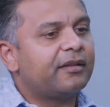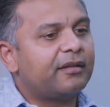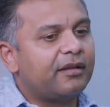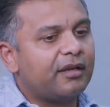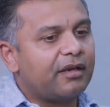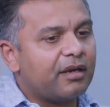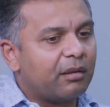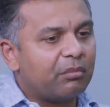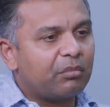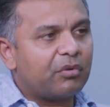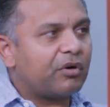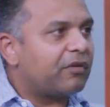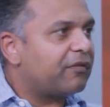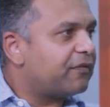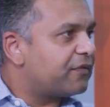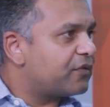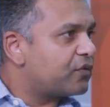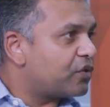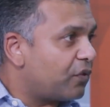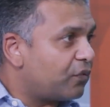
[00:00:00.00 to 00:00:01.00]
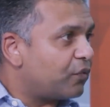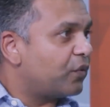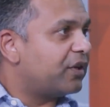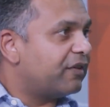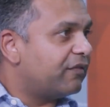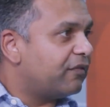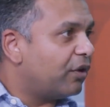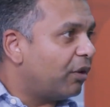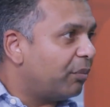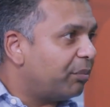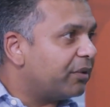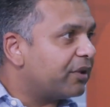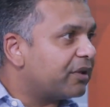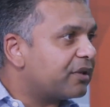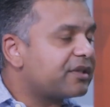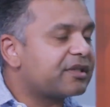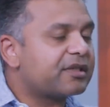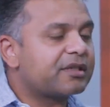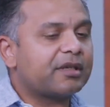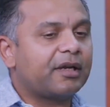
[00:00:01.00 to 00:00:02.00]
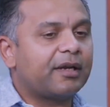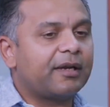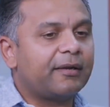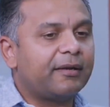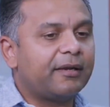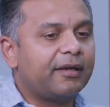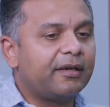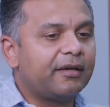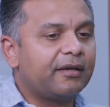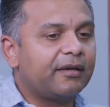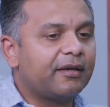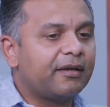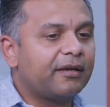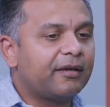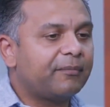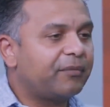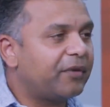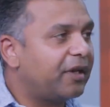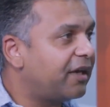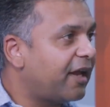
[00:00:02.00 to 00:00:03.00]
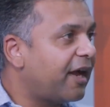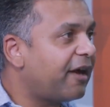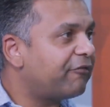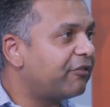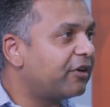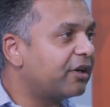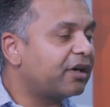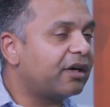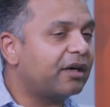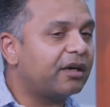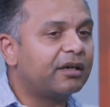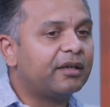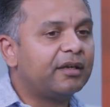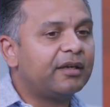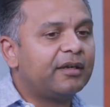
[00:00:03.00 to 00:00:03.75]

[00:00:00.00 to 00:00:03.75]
the number of software developers in Africa.